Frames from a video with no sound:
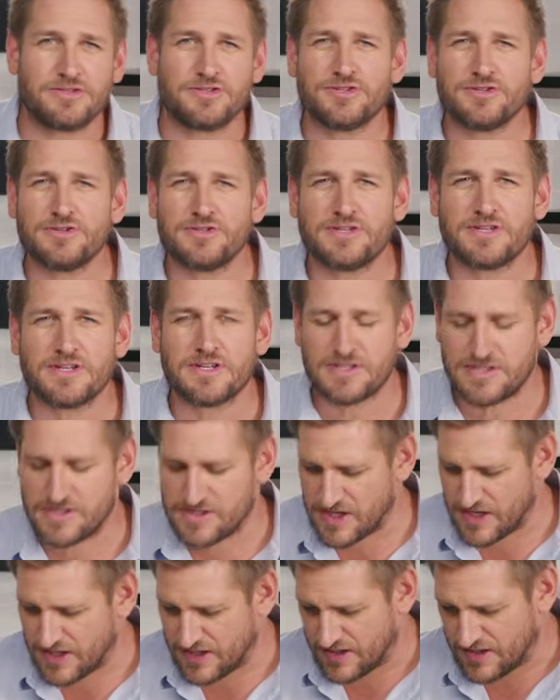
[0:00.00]
juicy and
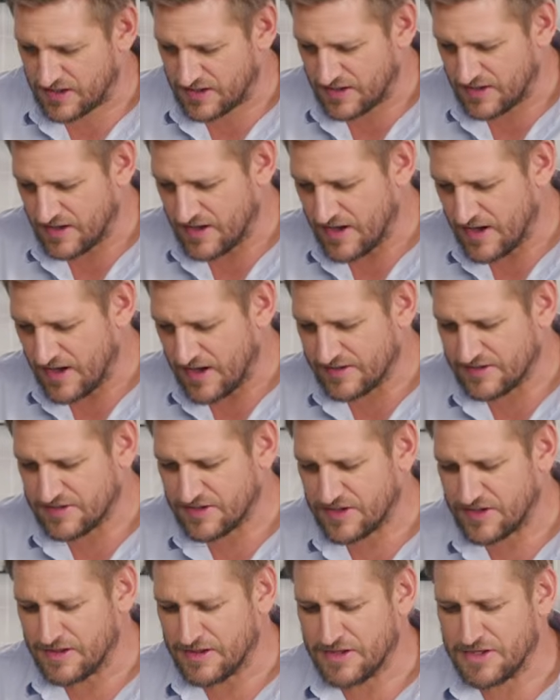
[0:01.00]
succulent and
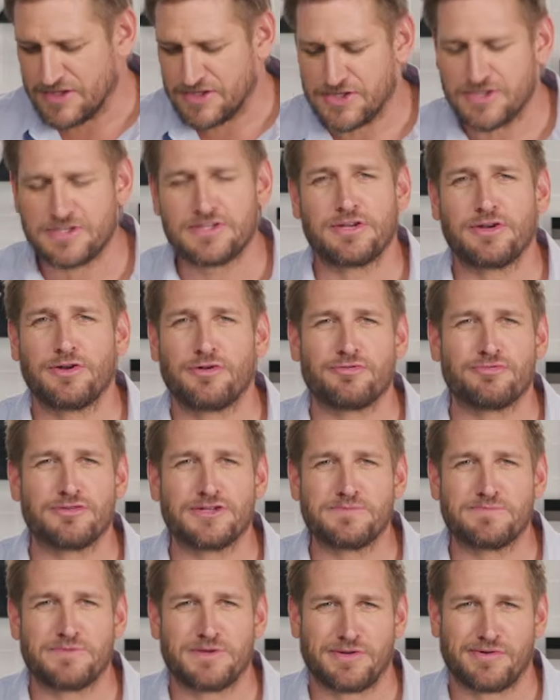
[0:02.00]
delicious
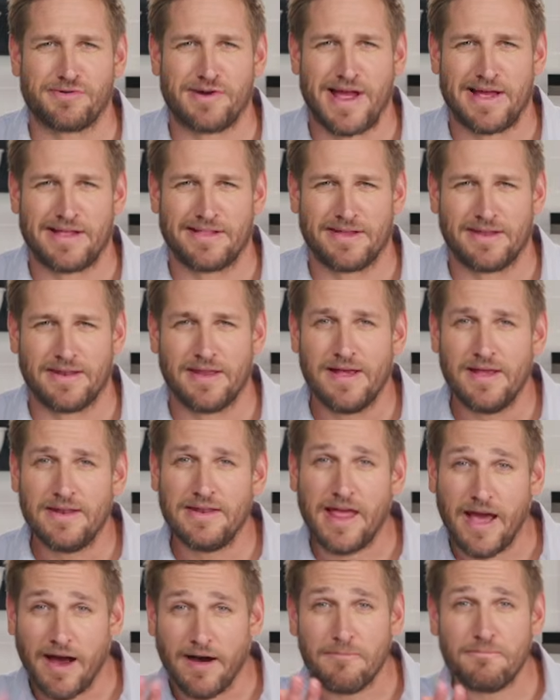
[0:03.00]
crispy crackling.
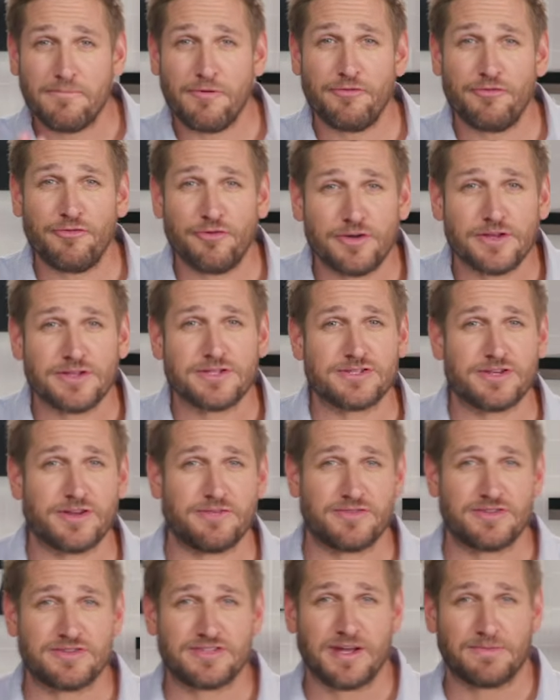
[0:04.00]
Now, before you
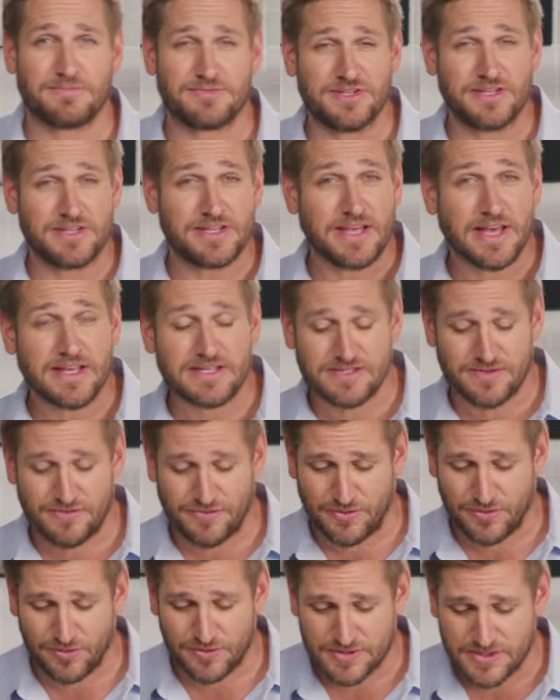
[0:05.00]
serve this up to your guests,
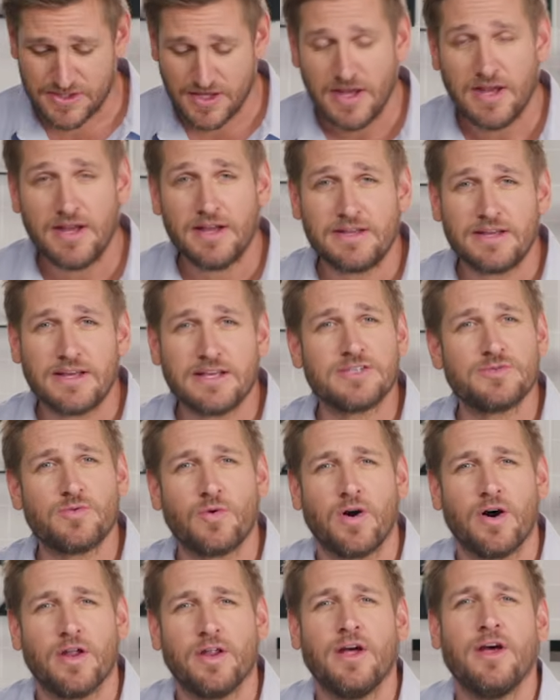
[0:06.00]
of course, guess
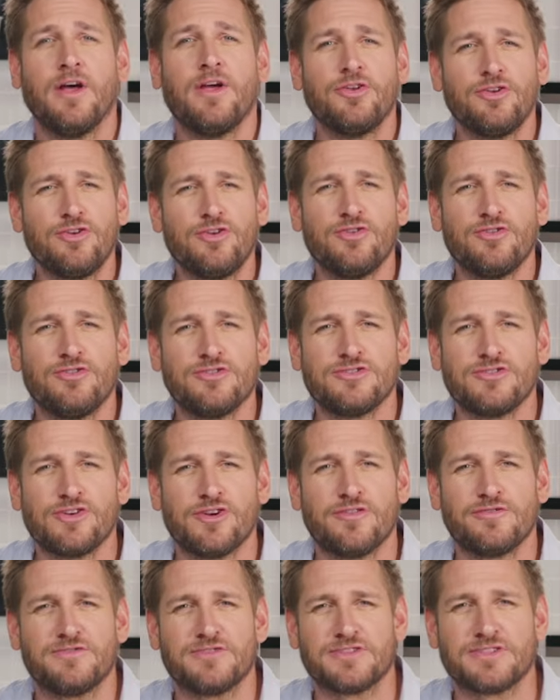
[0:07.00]
what? You
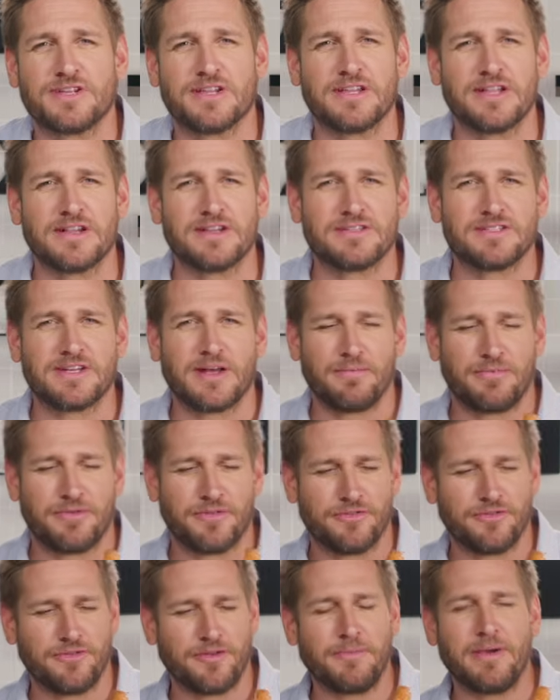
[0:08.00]
deserve just a little
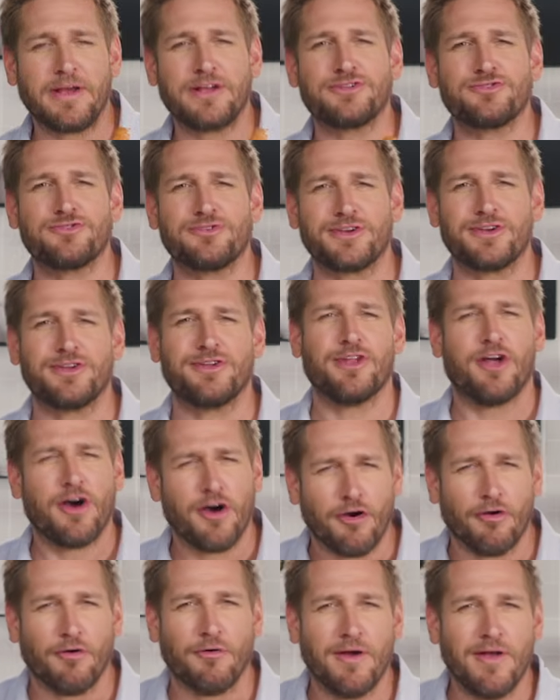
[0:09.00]
something. So make sure you
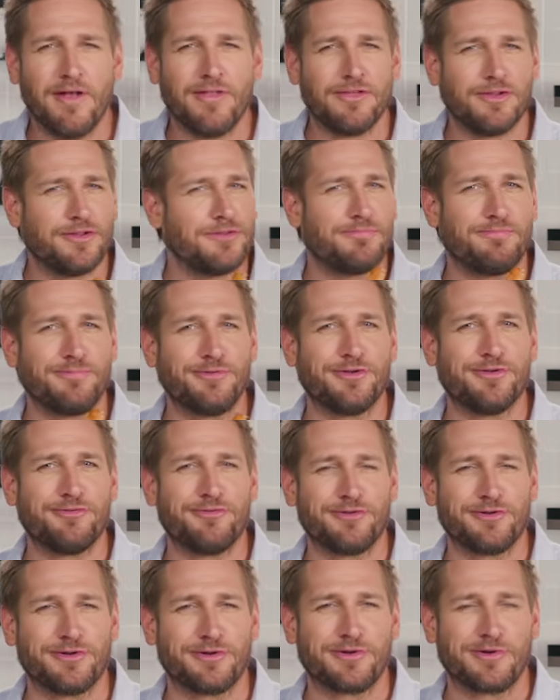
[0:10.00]
know that it's
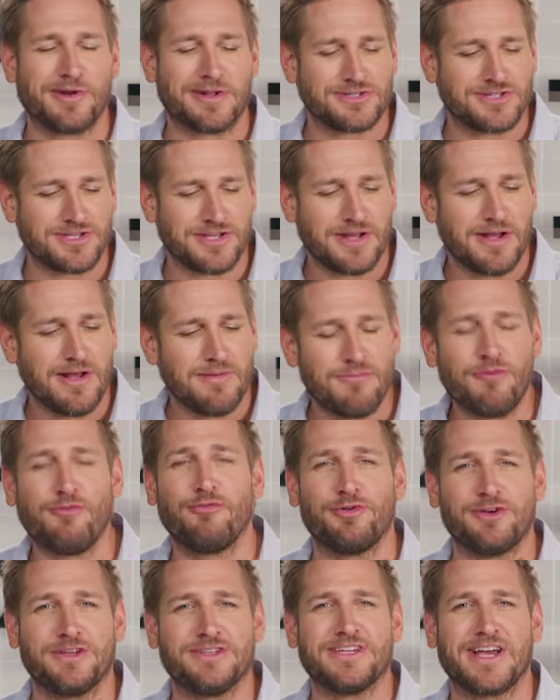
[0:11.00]
beautiful and crunchy
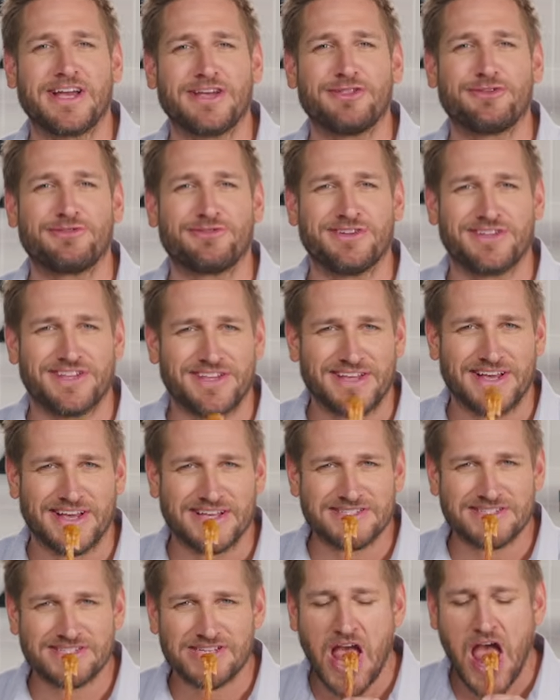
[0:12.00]
before you take it through to your
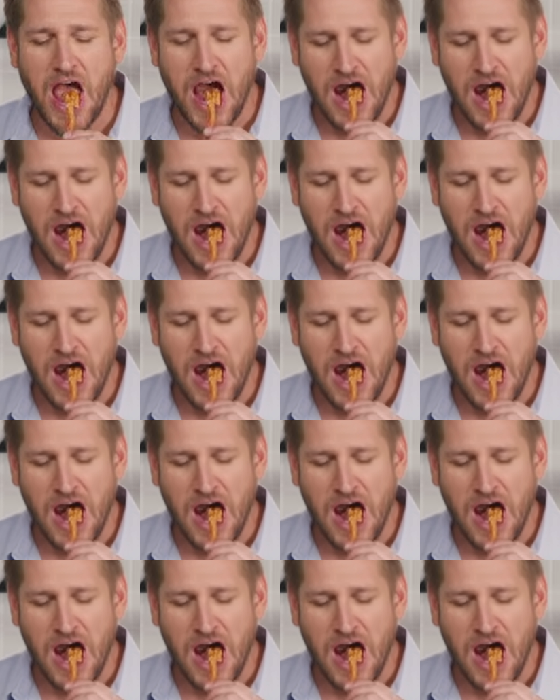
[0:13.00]
guests.